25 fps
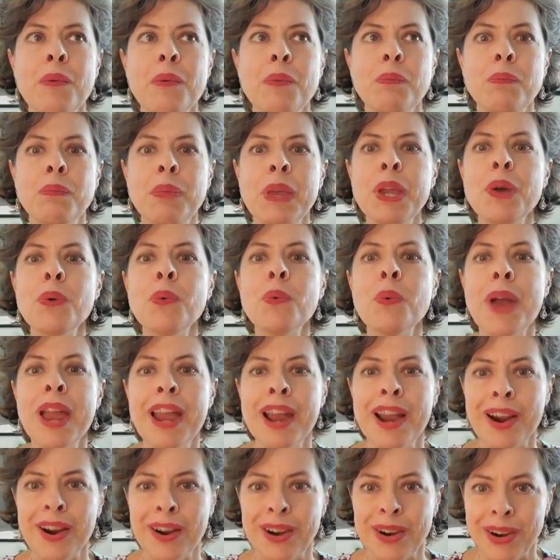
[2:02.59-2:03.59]

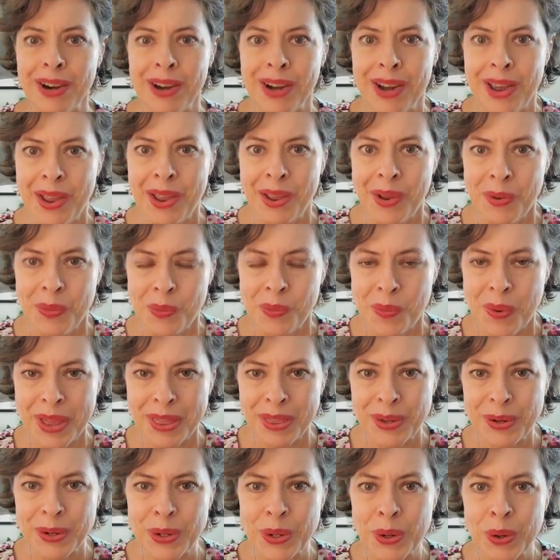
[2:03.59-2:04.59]
beware
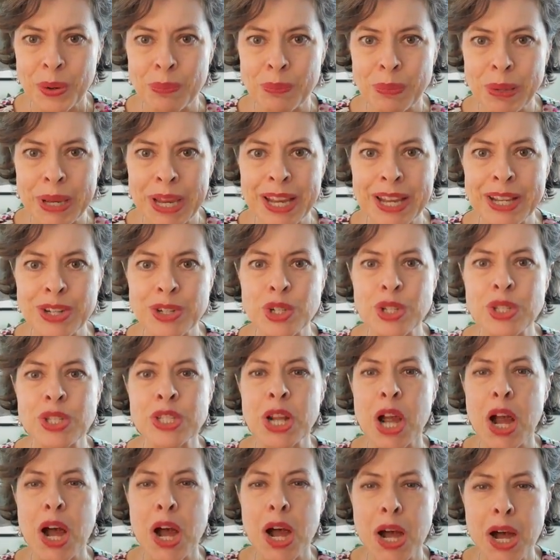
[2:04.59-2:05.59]
whether you're being
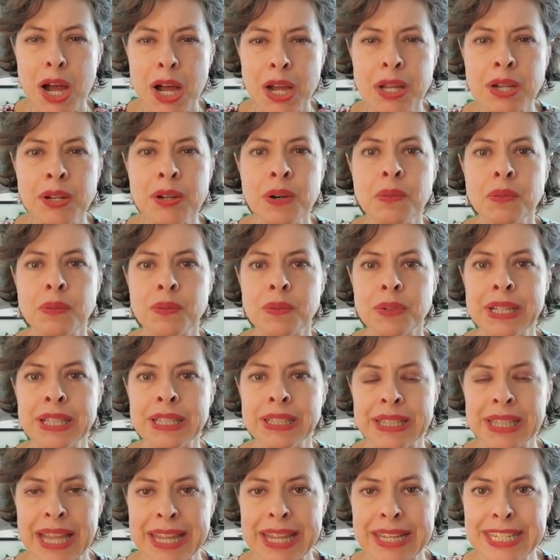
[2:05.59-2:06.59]
just
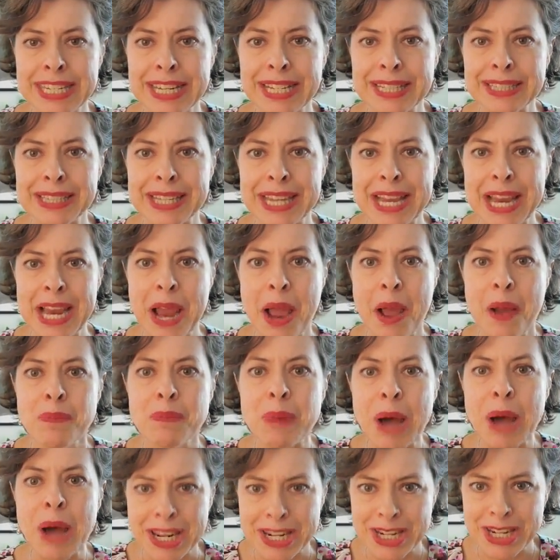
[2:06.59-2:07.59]
unrelentingly
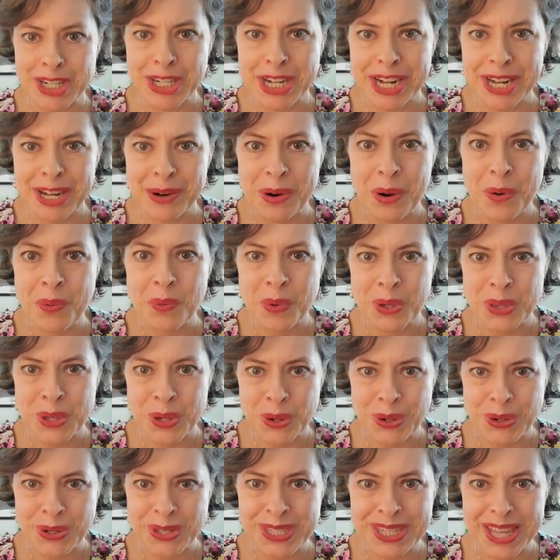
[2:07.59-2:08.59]
punishing with
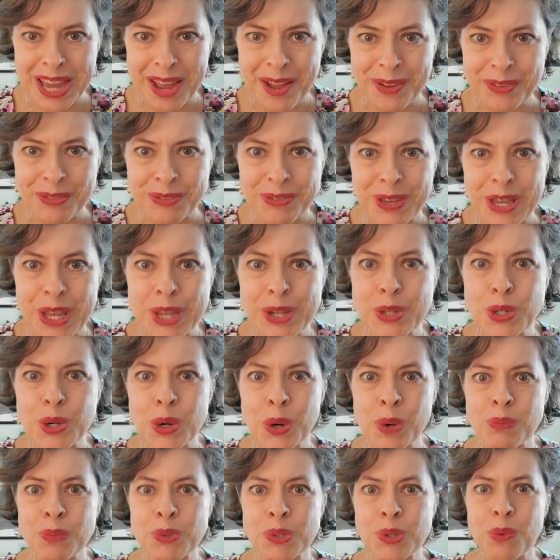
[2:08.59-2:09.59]
yourself in
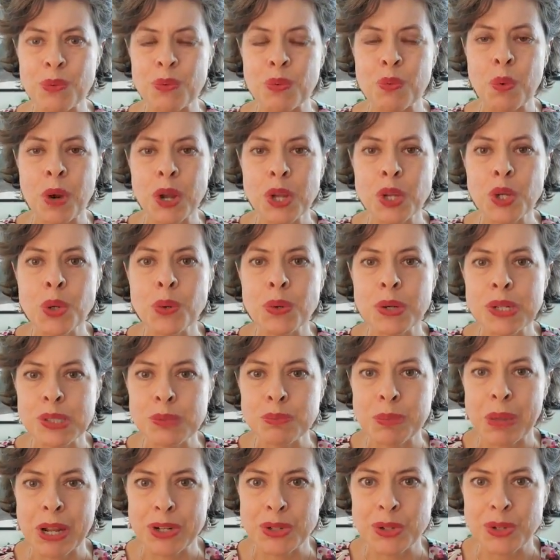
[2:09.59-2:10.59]
terms of what you
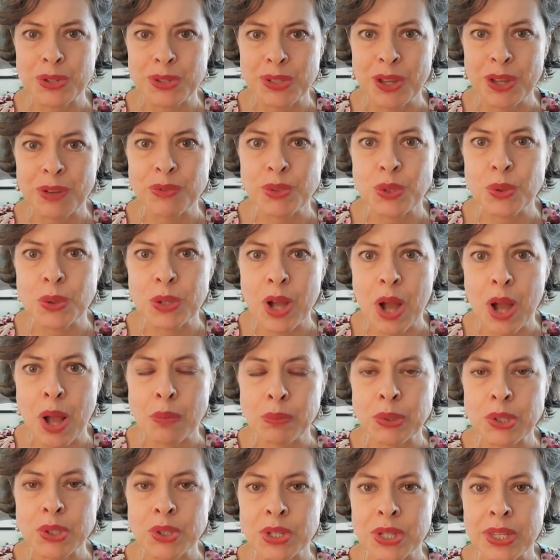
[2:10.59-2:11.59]
expect yourself to
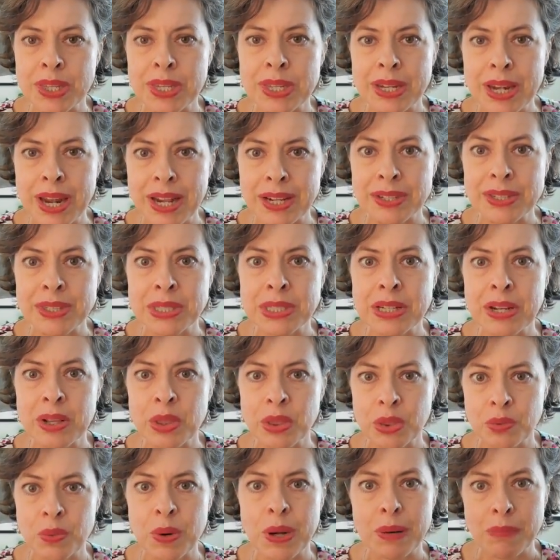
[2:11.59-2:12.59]
accomplish in the next
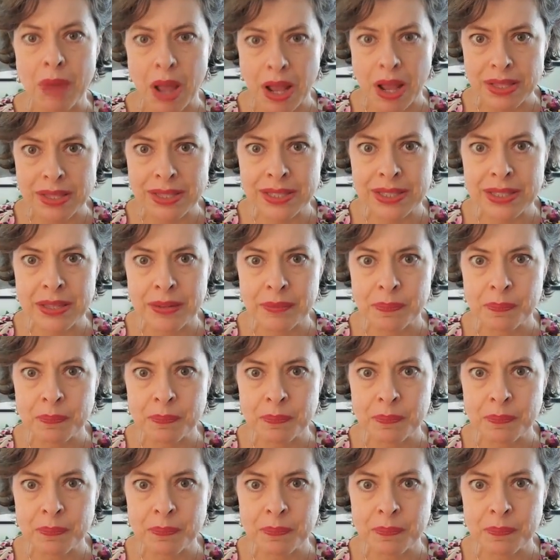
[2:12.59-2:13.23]
3 months.